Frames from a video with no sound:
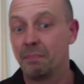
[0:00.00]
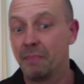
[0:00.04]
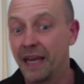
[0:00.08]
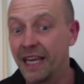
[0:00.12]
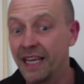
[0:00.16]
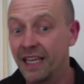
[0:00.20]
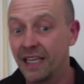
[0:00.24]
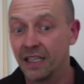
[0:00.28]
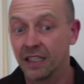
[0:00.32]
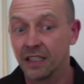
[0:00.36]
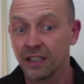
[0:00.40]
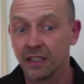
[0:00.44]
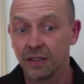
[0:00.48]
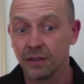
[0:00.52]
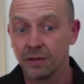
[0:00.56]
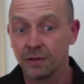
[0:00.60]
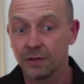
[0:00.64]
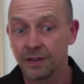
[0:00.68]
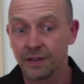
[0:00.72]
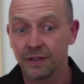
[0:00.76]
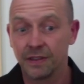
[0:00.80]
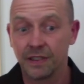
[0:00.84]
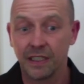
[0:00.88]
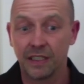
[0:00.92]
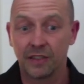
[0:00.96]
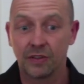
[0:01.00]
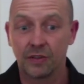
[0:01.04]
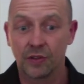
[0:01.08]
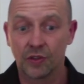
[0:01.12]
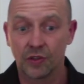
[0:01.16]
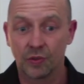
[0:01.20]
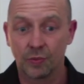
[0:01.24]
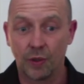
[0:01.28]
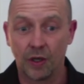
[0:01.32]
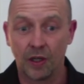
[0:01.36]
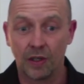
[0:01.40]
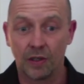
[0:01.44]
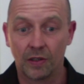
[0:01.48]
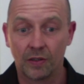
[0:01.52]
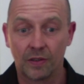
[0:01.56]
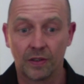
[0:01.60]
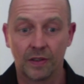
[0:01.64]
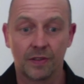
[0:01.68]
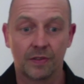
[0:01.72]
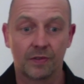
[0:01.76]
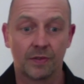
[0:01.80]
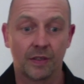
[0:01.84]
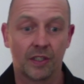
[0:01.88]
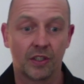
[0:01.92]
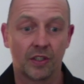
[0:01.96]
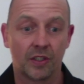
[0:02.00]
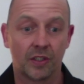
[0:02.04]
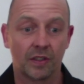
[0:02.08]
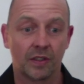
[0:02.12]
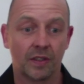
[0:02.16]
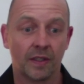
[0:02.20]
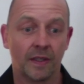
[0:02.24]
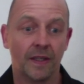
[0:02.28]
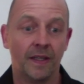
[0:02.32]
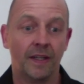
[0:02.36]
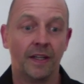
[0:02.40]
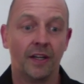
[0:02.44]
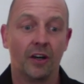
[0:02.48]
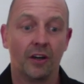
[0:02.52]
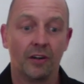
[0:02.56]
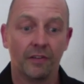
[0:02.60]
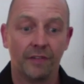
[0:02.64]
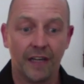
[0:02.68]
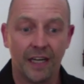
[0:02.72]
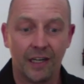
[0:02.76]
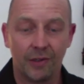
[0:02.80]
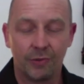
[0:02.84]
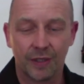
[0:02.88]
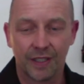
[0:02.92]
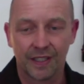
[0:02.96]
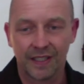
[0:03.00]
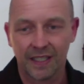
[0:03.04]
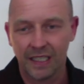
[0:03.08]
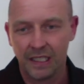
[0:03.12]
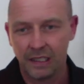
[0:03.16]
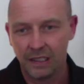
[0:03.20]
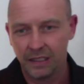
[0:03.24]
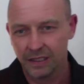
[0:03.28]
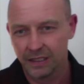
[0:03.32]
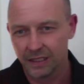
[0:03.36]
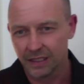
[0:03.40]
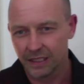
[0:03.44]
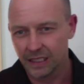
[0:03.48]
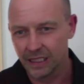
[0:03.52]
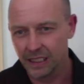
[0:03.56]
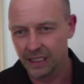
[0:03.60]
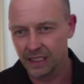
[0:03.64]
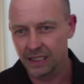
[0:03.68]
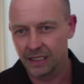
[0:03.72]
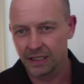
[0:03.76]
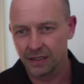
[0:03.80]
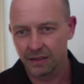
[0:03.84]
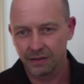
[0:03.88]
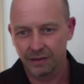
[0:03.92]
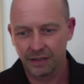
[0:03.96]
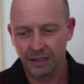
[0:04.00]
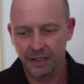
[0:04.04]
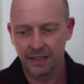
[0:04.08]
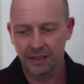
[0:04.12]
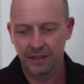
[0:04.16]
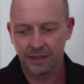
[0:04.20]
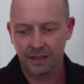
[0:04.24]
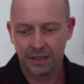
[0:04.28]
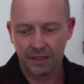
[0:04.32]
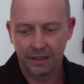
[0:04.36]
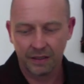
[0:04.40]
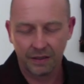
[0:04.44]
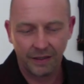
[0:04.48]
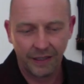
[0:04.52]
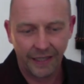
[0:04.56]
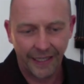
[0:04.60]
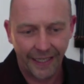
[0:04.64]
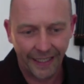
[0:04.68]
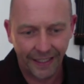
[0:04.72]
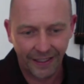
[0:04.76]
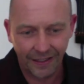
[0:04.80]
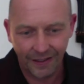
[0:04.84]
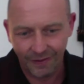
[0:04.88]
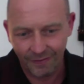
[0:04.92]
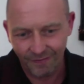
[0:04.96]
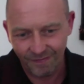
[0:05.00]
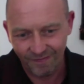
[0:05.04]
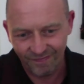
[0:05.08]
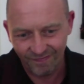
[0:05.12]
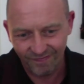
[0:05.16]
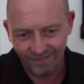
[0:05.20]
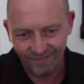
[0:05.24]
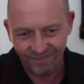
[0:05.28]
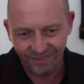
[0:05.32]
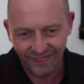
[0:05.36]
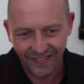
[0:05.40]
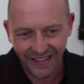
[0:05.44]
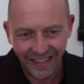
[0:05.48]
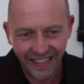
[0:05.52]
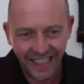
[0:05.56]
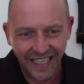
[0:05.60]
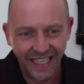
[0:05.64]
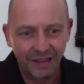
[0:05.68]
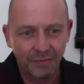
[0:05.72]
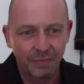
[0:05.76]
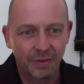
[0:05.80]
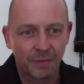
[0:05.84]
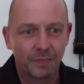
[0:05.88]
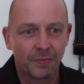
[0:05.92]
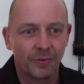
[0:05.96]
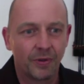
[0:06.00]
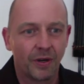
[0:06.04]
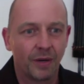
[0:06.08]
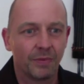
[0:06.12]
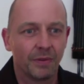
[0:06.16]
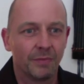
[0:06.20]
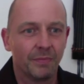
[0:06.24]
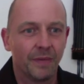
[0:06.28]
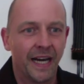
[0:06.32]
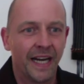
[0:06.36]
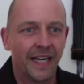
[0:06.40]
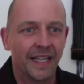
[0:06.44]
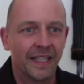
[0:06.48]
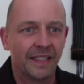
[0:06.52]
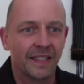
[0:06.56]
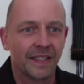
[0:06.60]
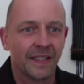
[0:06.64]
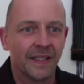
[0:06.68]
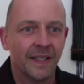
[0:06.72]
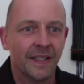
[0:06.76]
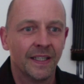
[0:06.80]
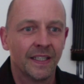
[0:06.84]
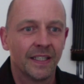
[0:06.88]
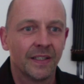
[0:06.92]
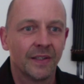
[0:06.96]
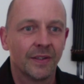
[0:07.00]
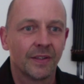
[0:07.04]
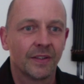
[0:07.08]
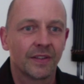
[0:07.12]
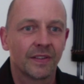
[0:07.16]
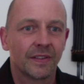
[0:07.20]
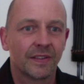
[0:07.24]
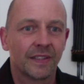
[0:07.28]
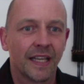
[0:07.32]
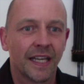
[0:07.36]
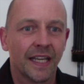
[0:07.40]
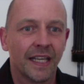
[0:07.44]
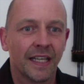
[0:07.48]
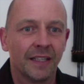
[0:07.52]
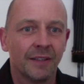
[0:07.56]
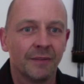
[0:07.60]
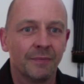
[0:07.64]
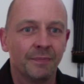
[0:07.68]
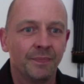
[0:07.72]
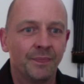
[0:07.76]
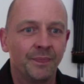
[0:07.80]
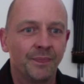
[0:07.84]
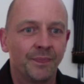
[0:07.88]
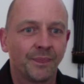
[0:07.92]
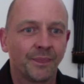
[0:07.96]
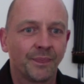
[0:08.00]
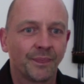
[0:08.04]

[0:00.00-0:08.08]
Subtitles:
may include the need to swallow, constriction of airways. This is like a little bit problematic. Then,